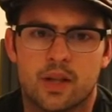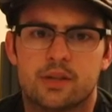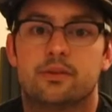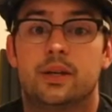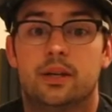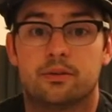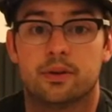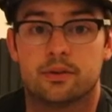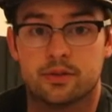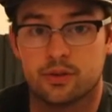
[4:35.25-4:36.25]
So Ian
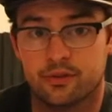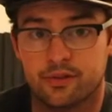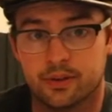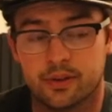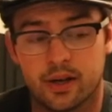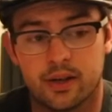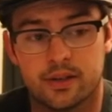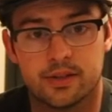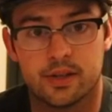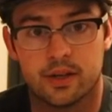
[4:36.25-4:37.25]
wrote two flute
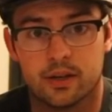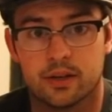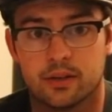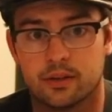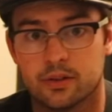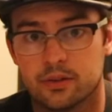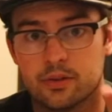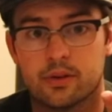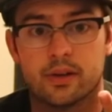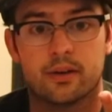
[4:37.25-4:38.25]
lines and
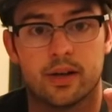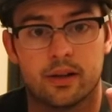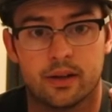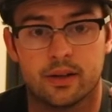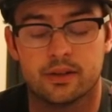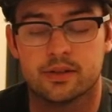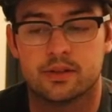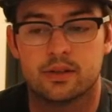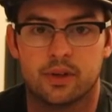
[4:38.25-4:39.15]
two clarinet lines,